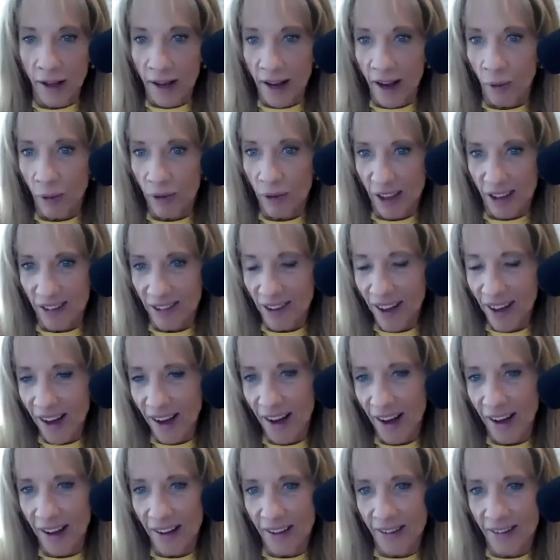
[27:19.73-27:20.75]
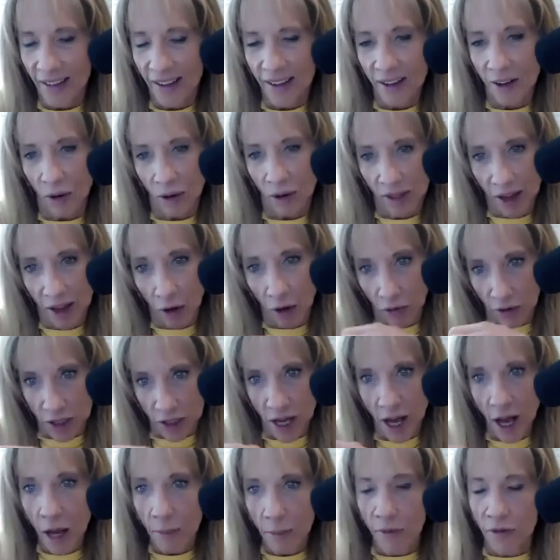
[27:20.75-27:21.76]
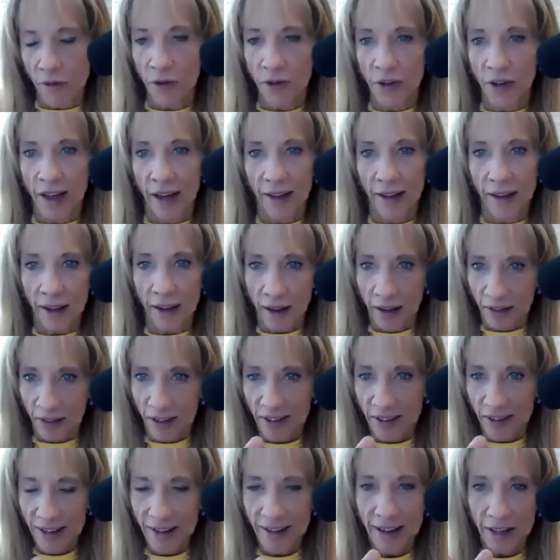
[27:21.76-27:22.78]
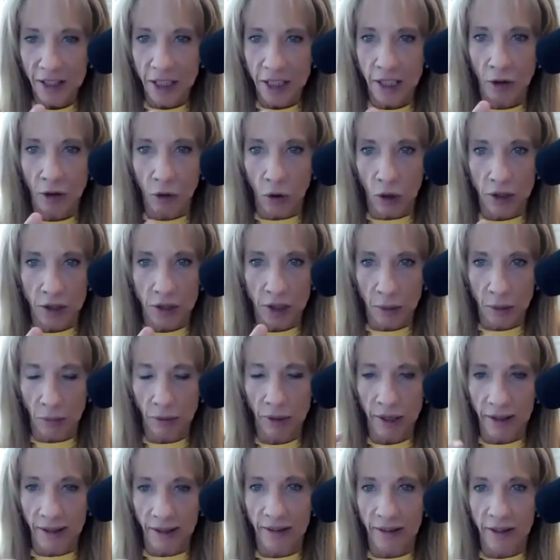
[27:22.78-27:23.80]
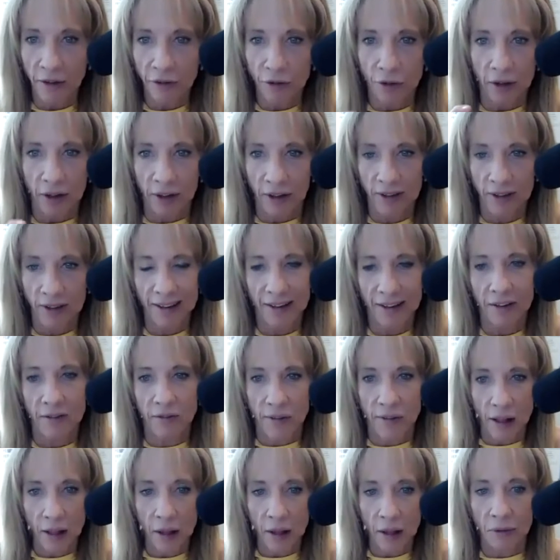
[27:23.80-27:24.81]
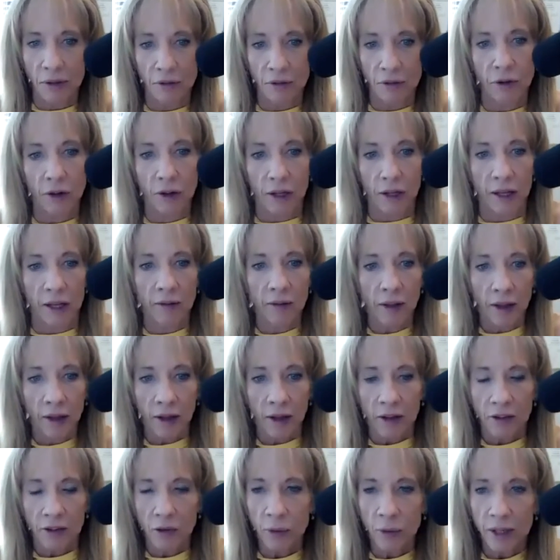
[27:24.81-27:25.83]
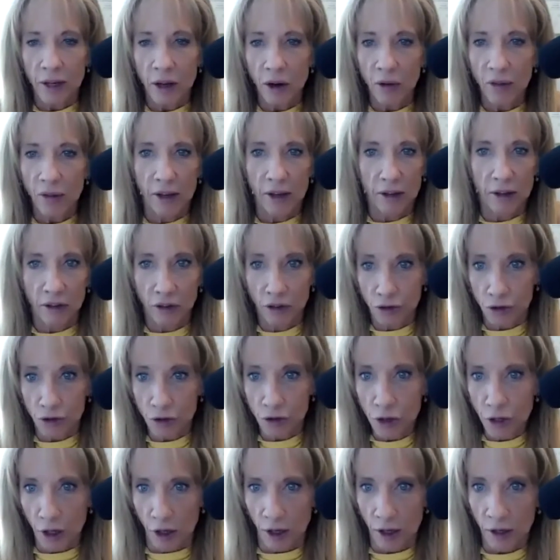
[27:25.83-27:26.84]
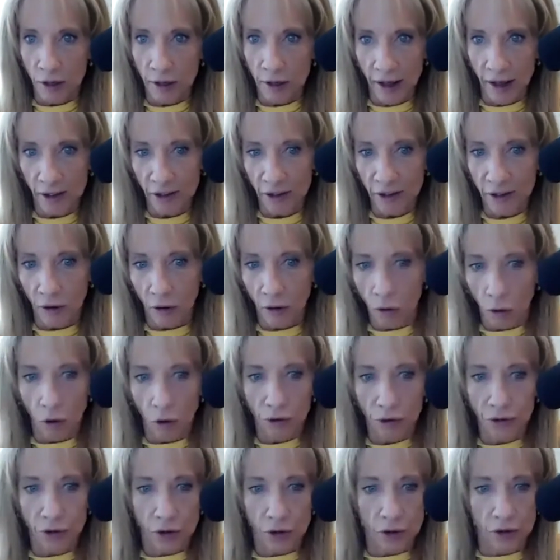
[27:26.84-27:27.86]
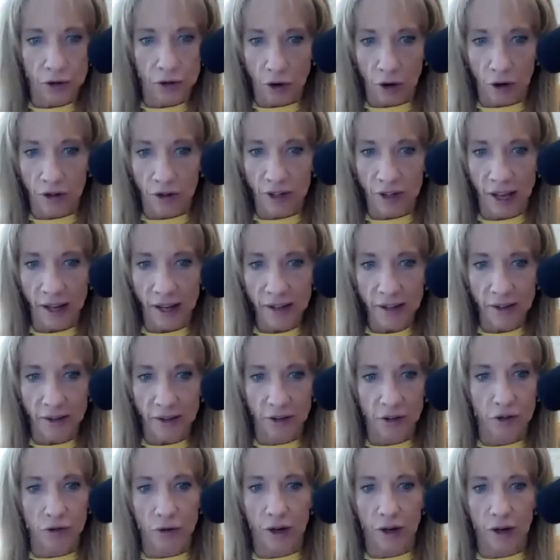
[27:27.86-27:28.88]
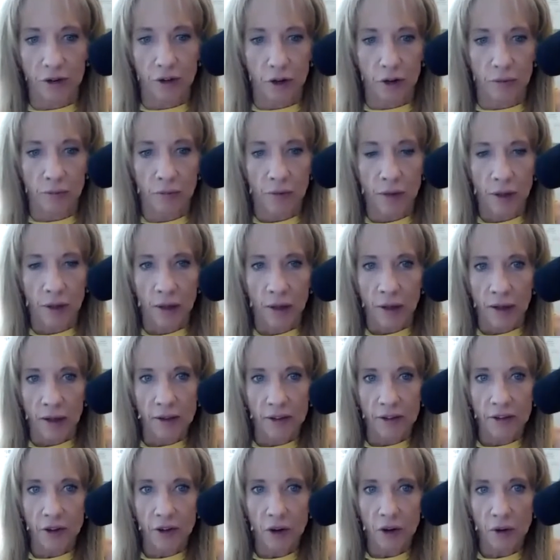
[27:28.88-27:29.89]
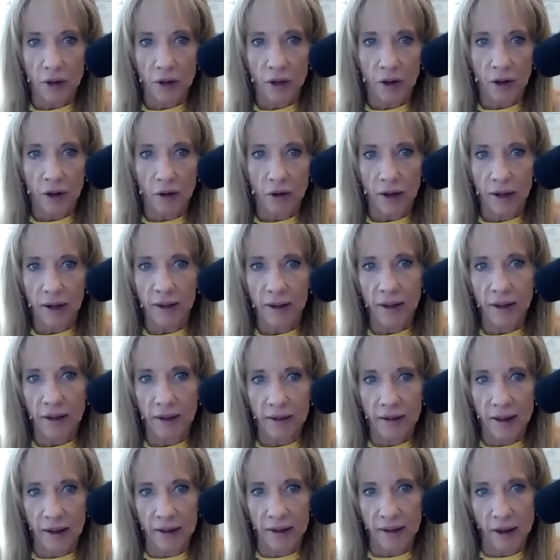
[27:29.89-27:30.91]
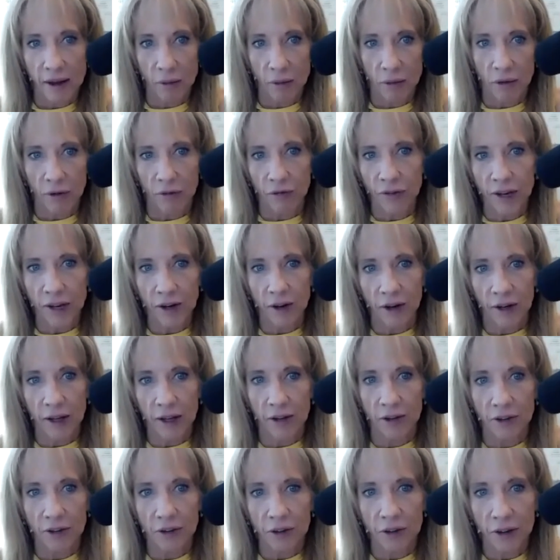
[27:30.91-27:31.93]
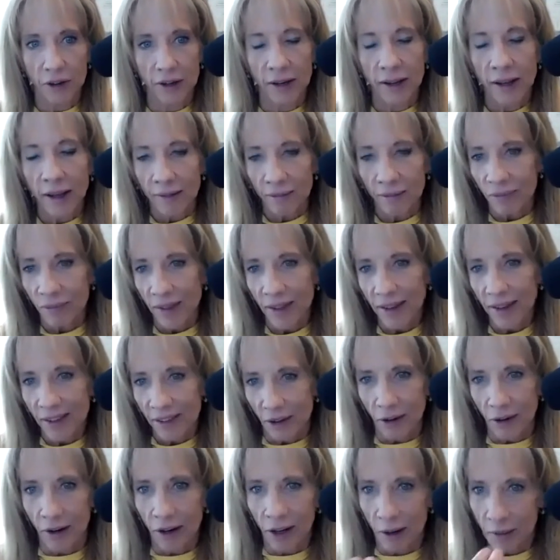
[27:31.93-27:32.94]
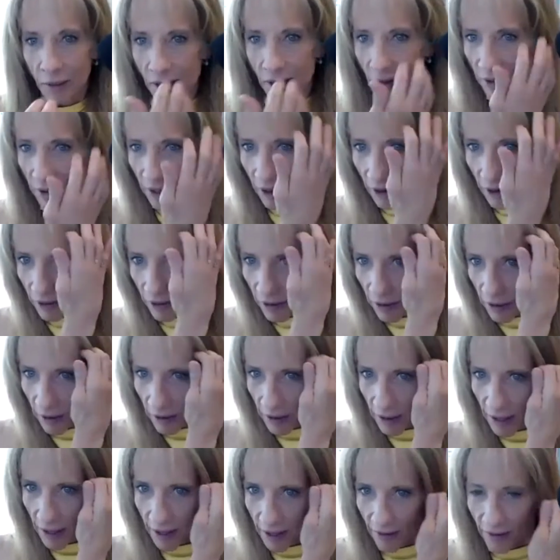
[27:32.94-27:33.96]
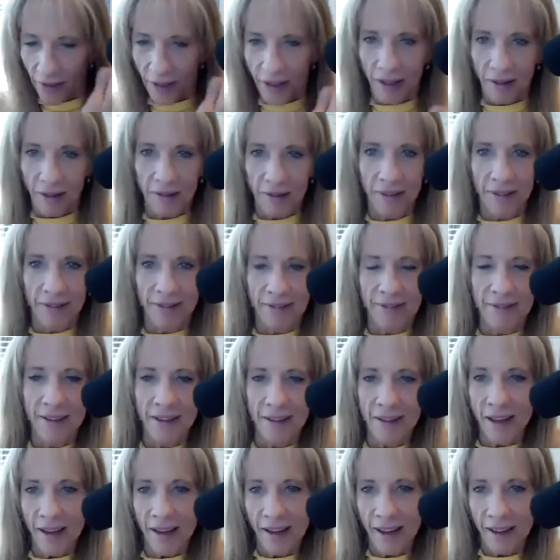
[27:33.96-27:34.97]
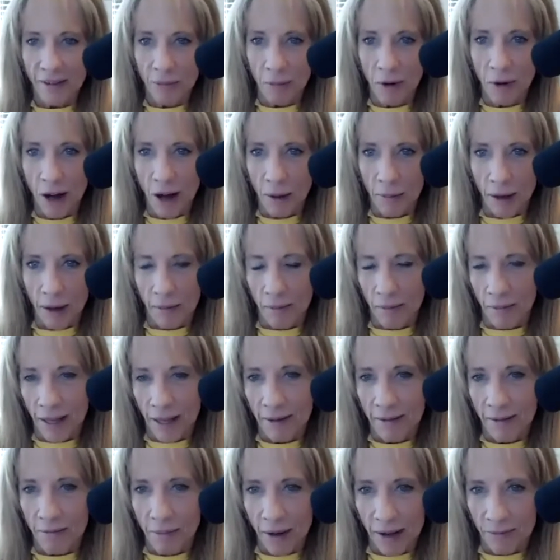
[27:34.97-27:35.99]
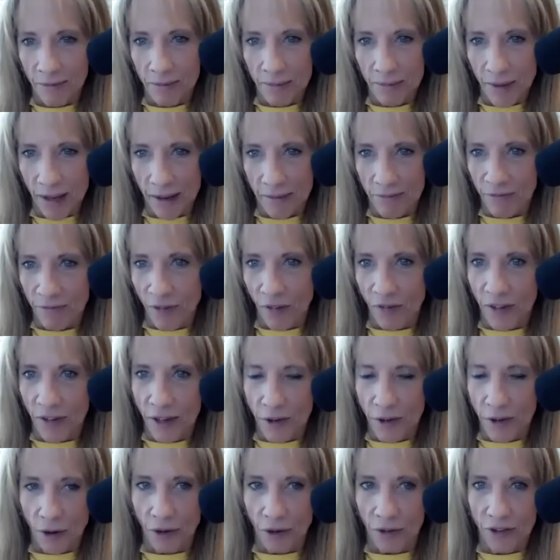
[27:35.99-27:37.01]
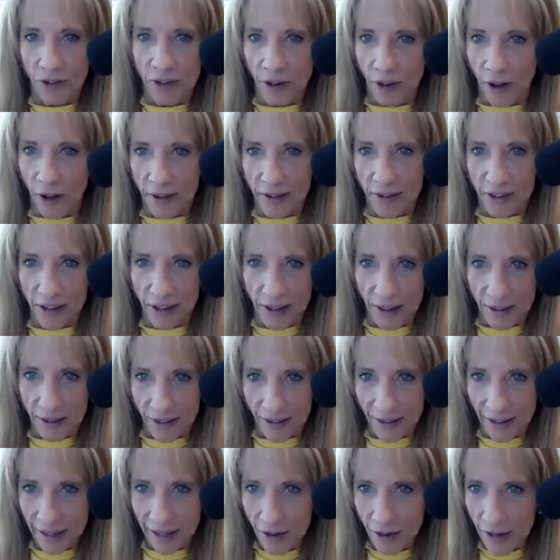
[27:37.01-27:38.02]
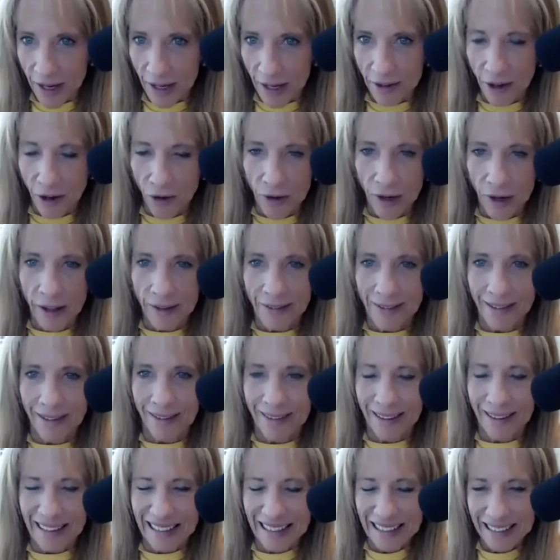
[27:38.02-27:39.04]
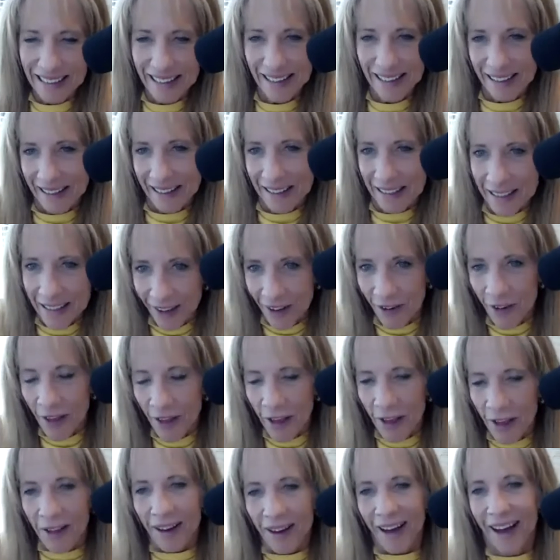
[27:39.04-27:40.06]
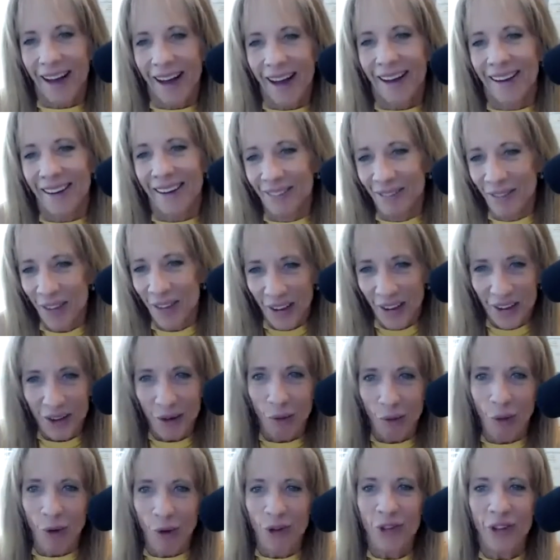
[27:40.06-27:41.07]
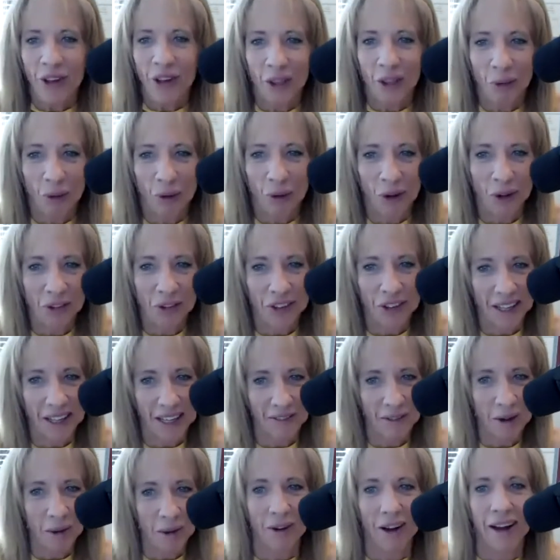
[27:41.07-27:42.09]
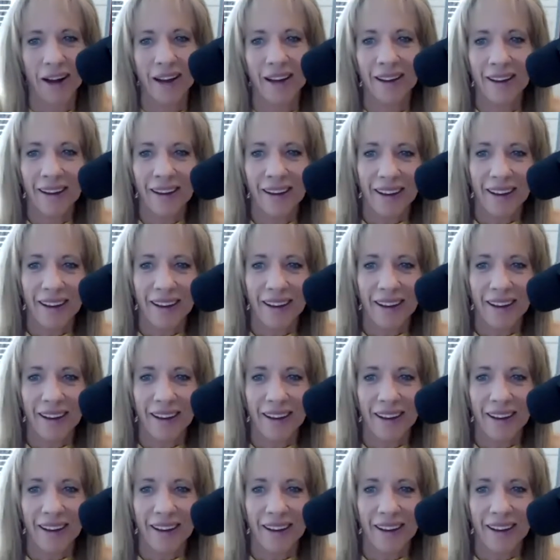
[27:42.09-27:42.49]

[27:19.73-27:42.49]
And what they saw is that, and then over time, if you did that, the tendon actually looked completely different. The tendon developed differently. So we know that sugar actually alters our tendon structure. And so, and yet we're feeding our kids sugar. And it's hard. I mean, as mom, my 15-year-old still on Sundays is like, can you get donuts? And it's like, the worst thing in the world to give him, right?